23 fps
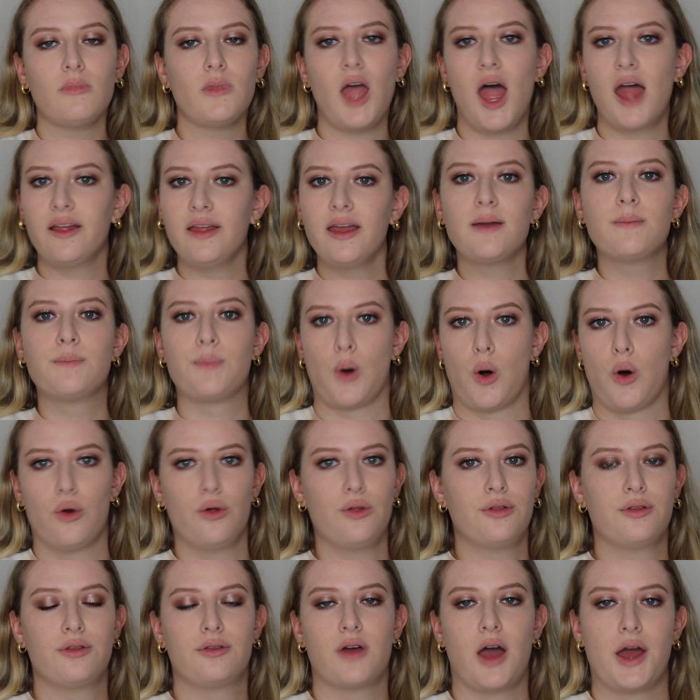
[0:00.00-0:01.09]
I like
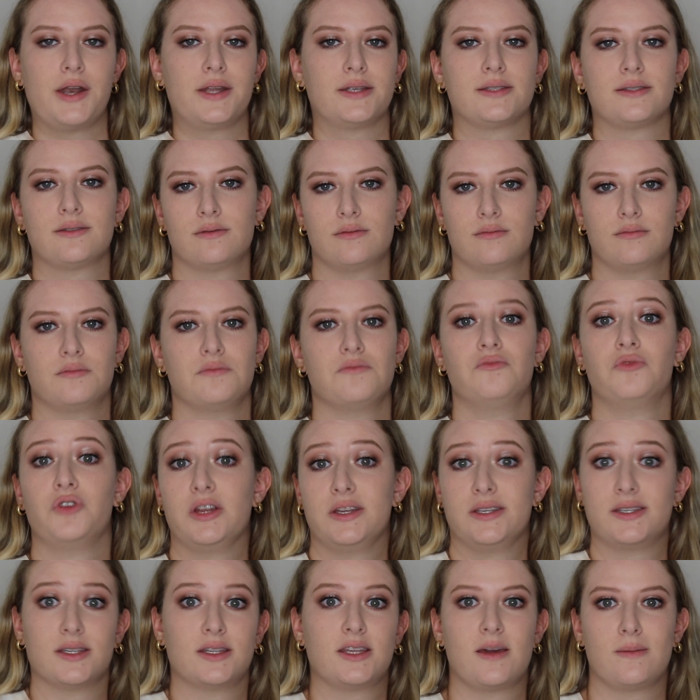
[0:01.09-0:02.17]
both. I just
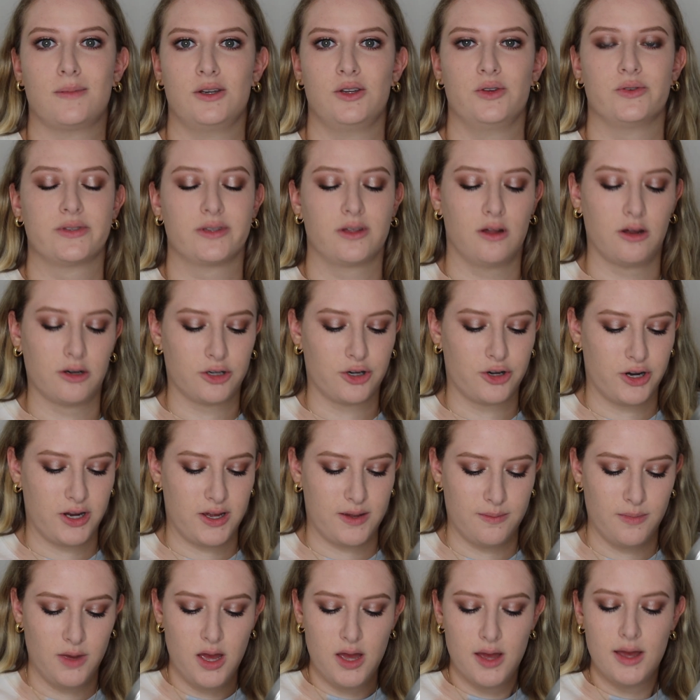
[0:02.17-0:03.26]
recently have been using a lot of
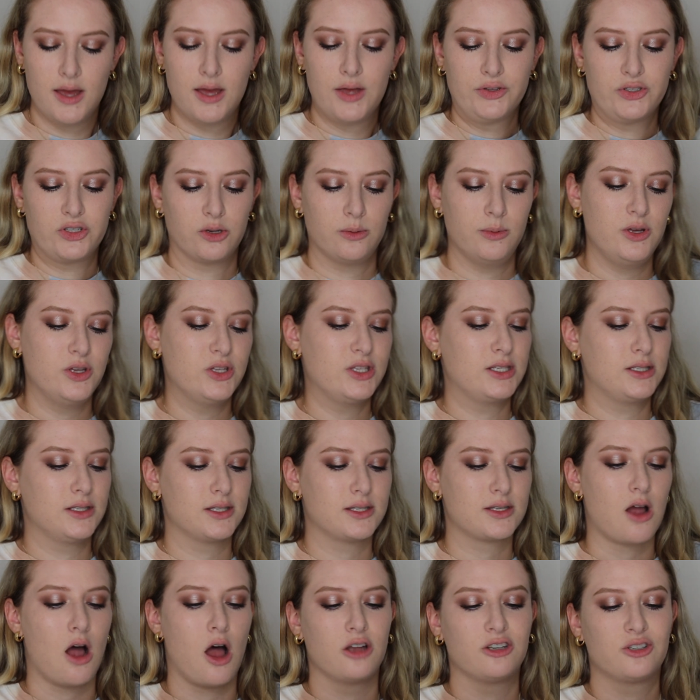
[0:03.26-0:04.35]
cream. So I'm going to be using this
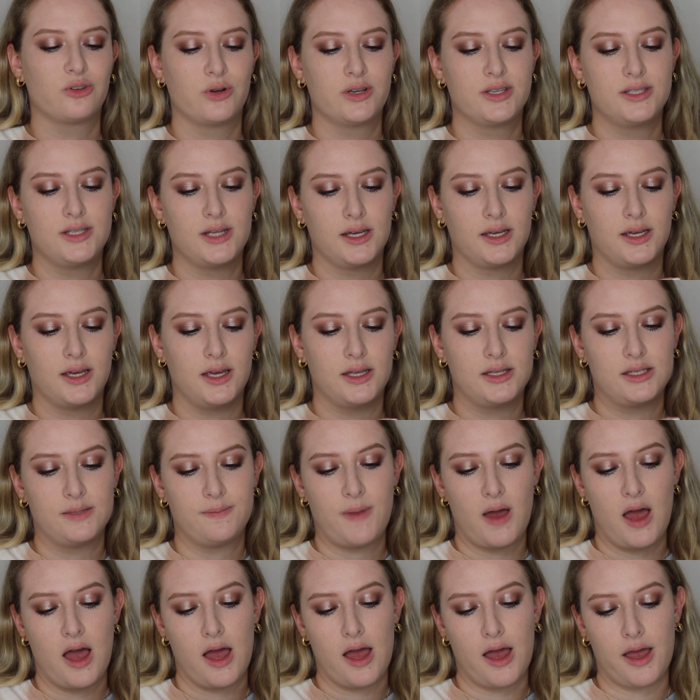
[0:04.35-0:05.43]
contour stick. It's
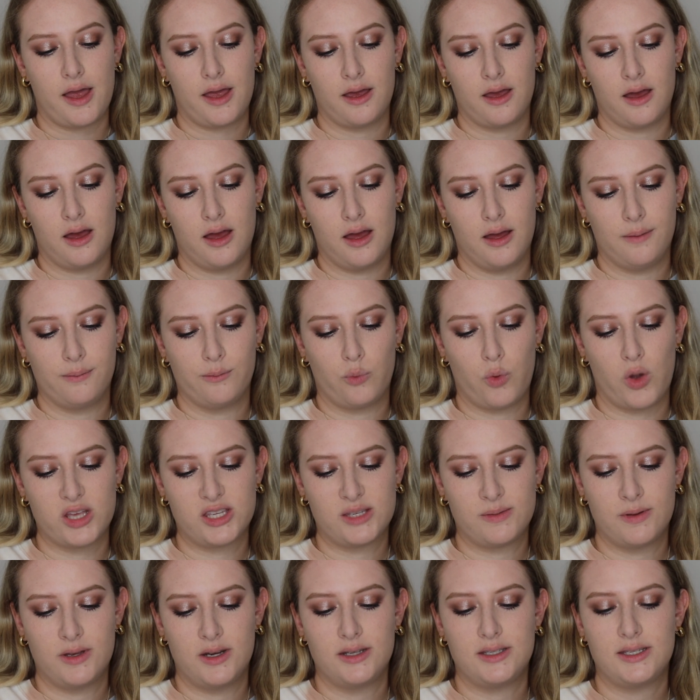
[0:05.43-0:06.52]
by
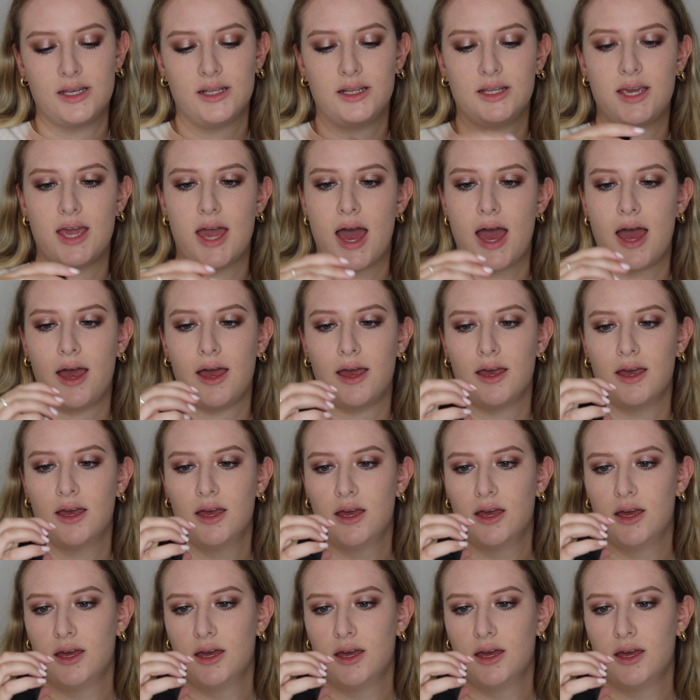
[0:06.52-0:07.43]
Westman Atelier.